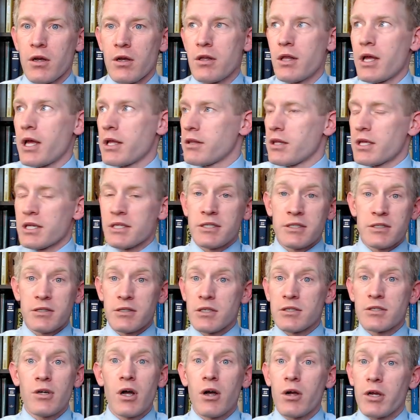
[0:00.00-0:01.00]
That this
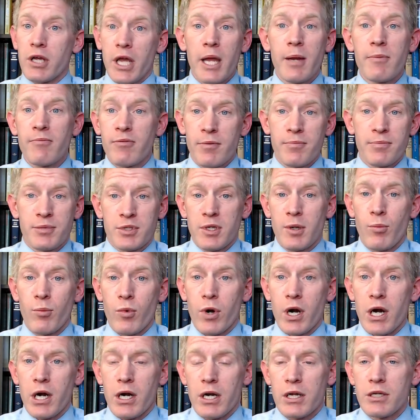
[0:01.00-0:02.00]
this all came from somewhere.